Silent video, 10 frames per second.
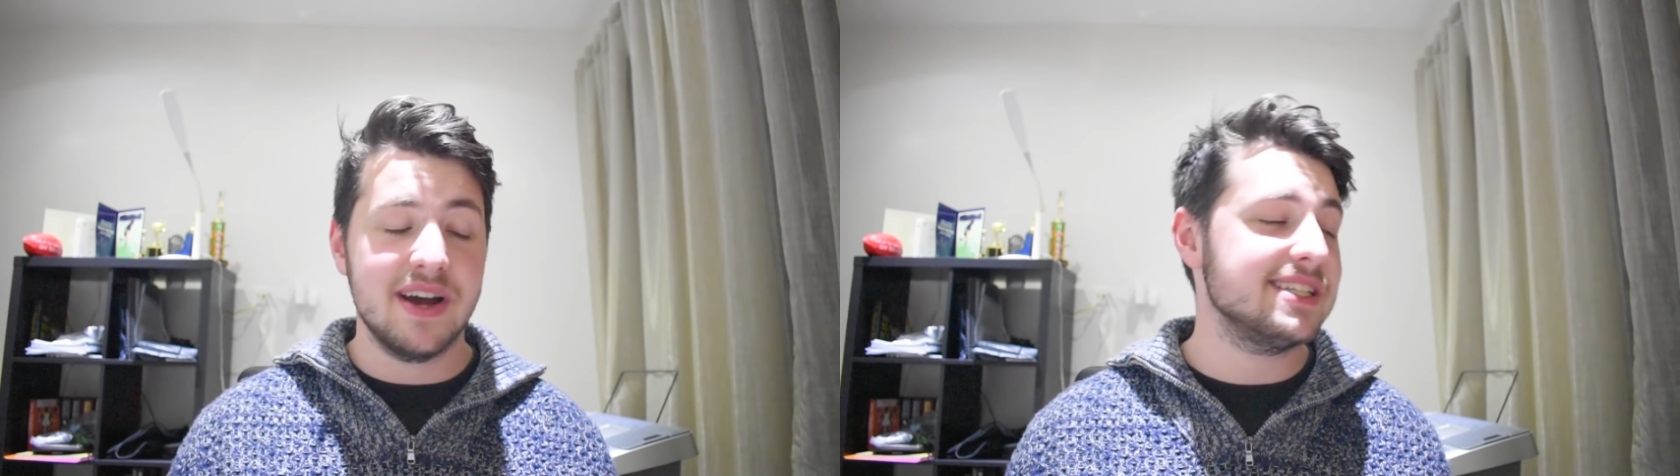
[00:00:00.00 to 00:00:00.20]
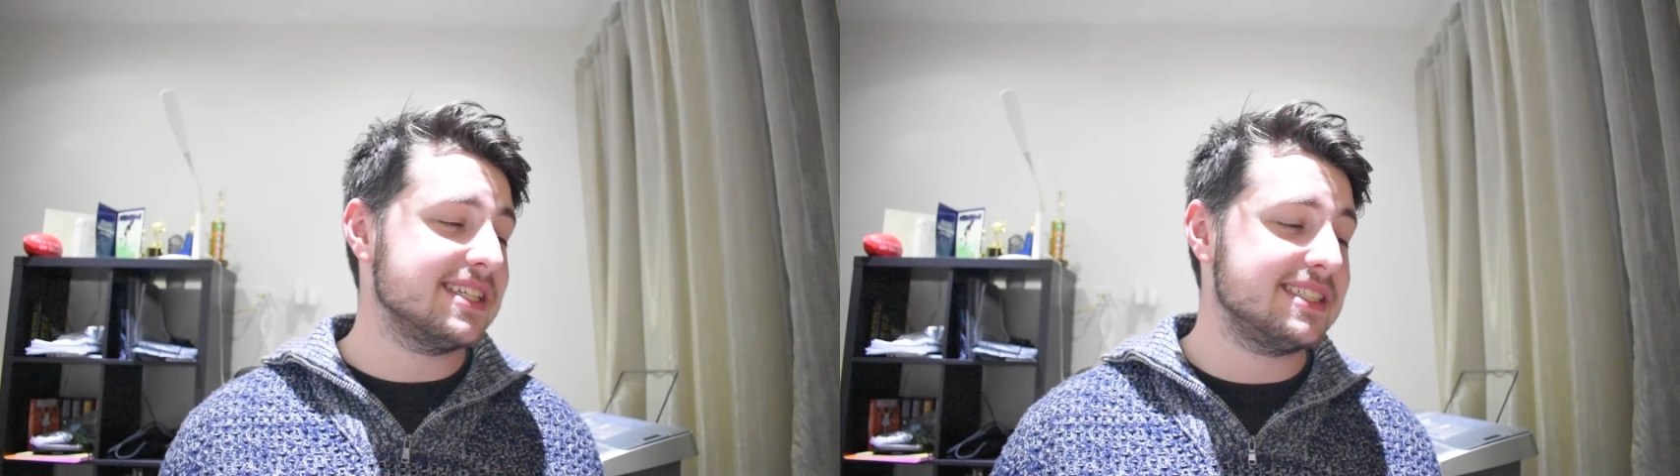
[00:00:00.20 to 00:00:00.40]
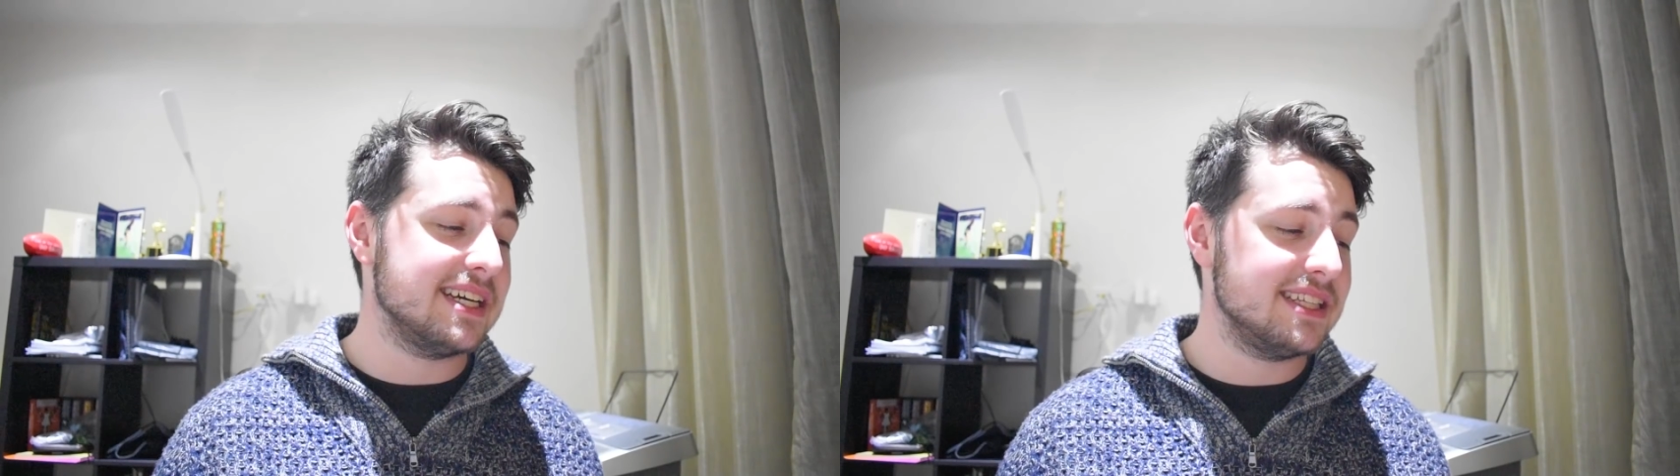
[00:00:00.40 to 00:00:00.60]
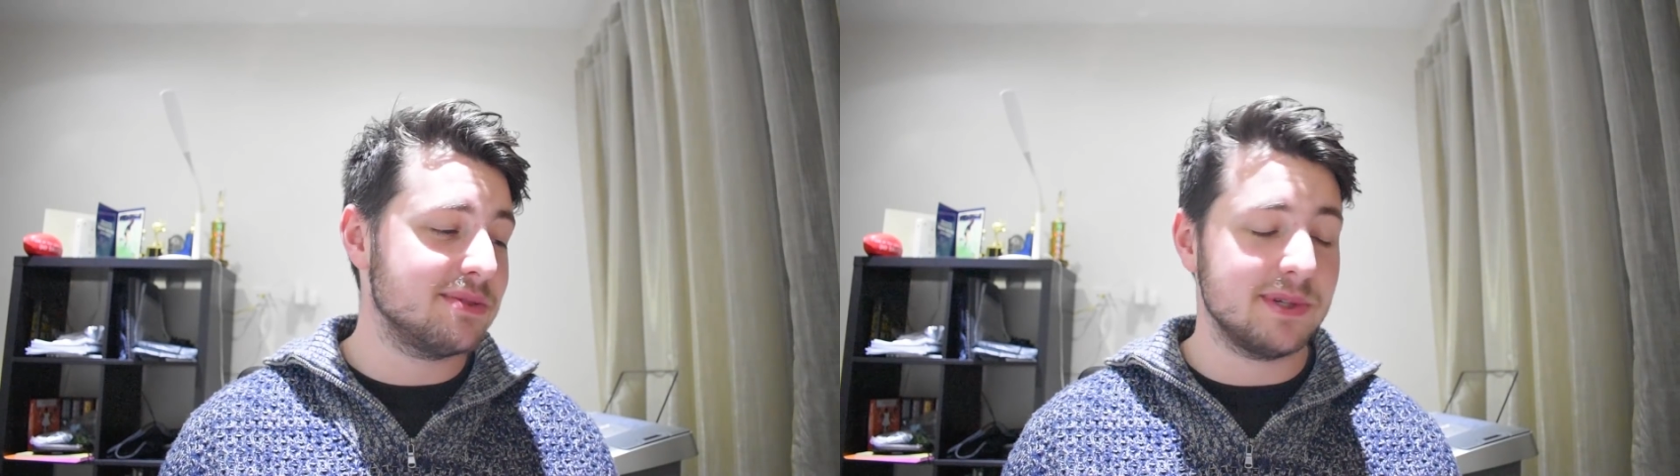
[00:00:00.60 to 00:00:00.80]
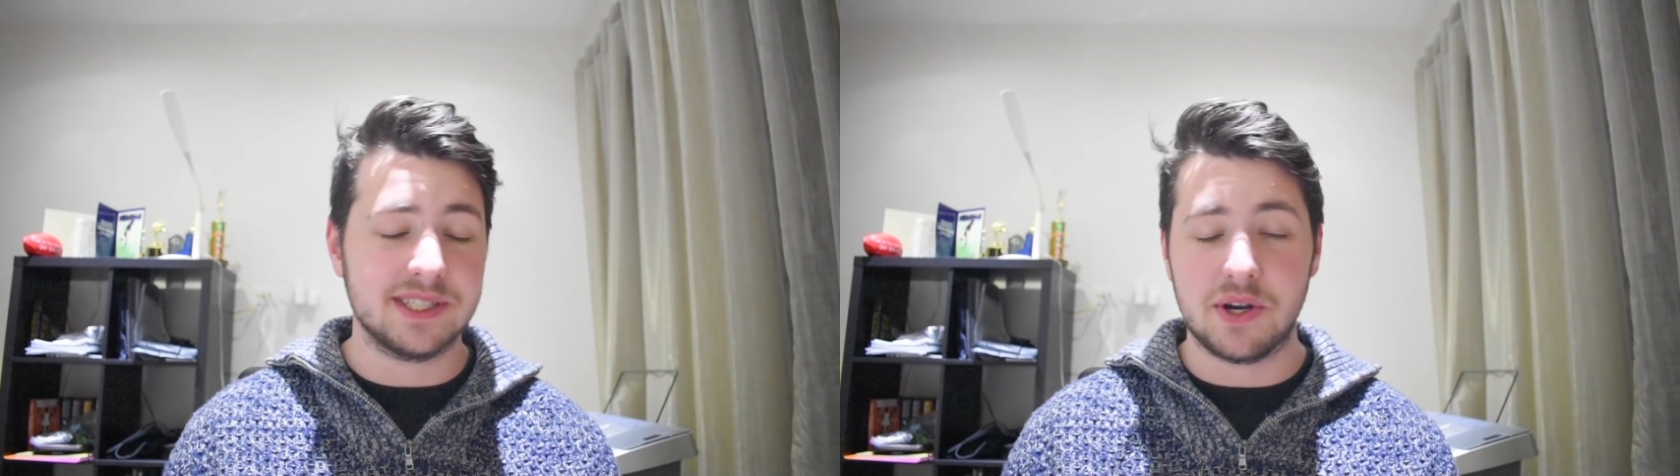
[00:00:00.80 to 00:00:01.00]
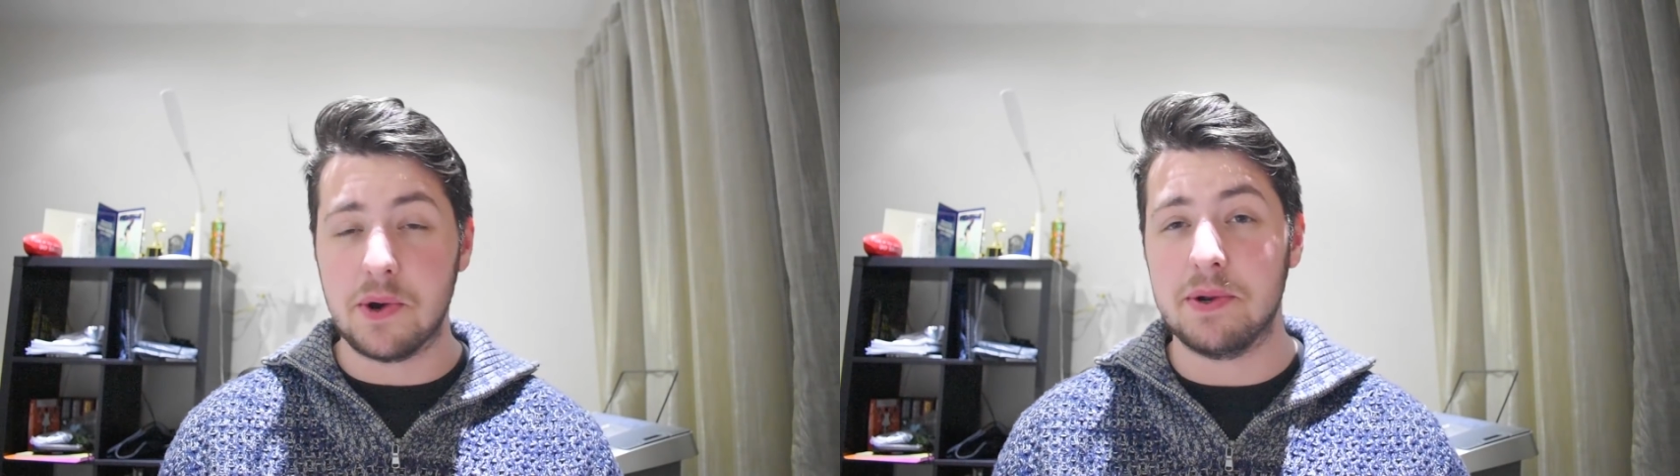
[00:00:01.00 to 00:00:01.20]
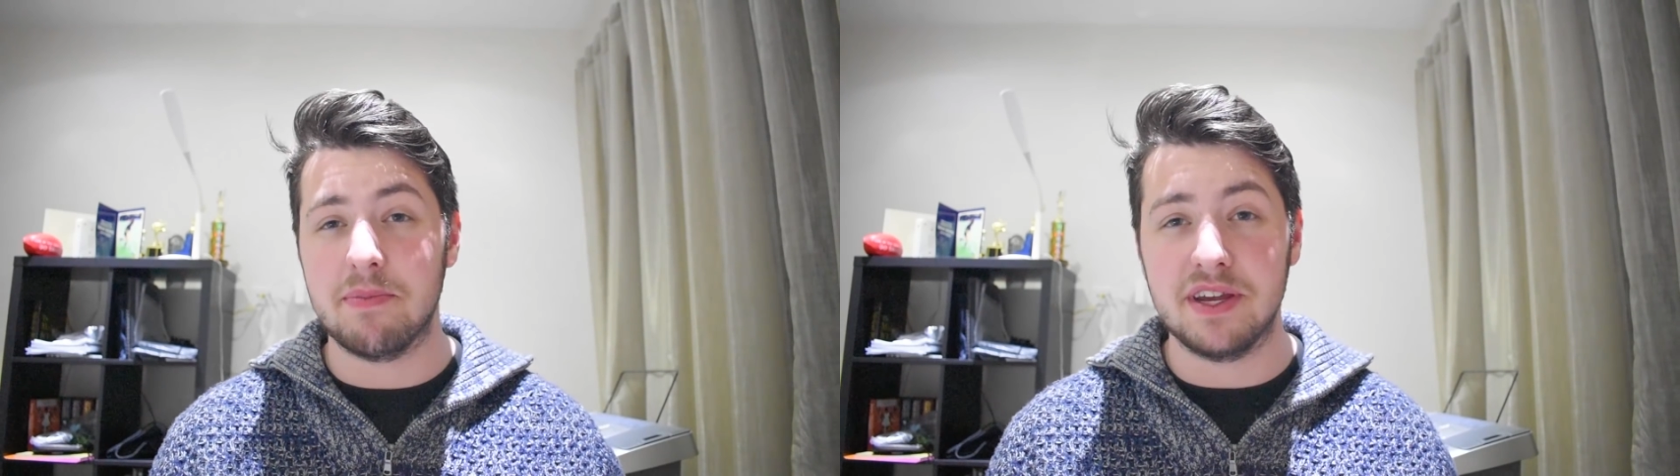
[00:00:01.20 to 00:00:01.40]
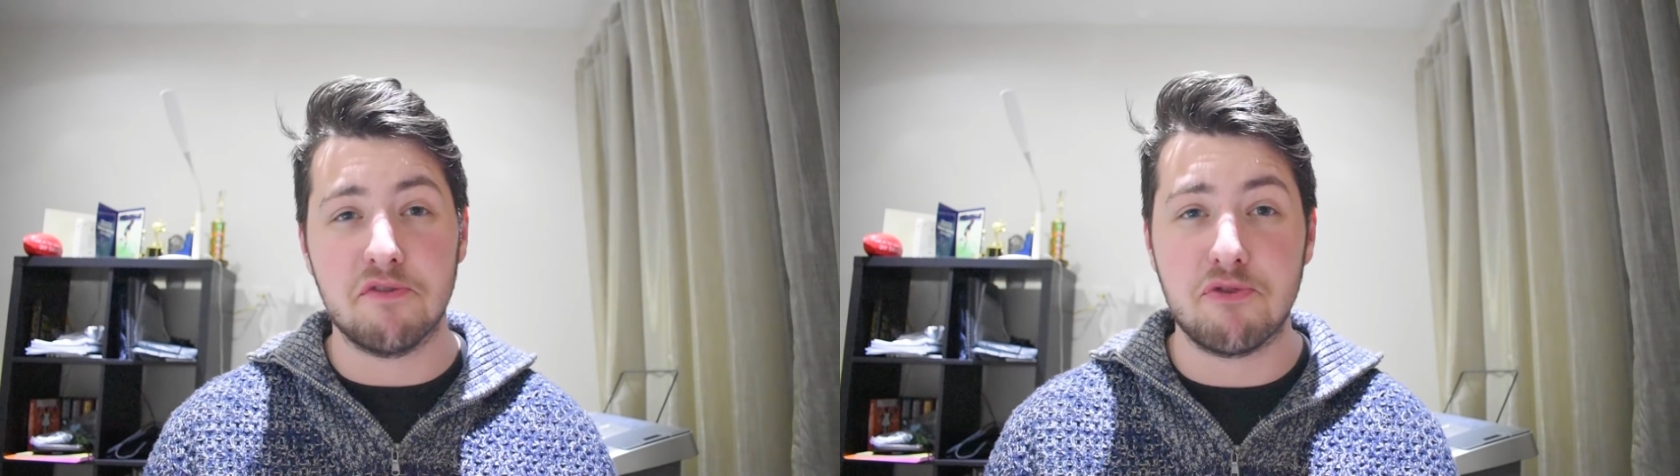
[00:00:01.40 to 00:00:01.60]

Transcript: As I said, this wasn't going to be a